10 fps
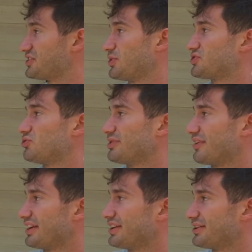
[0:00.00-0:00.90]
switch will be
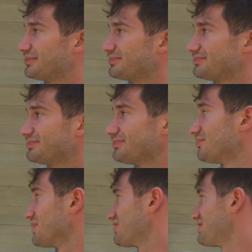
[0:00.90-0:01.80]
right here.
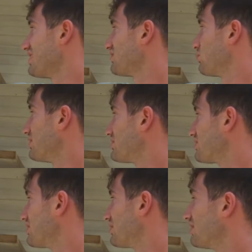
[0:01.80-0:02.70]
The sink switch
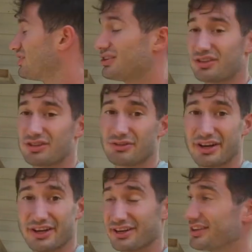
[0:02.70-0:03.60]

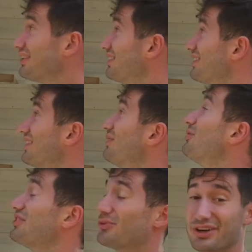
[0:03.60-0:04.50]
right here
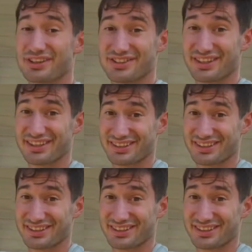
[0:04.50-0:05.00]
with the working sink.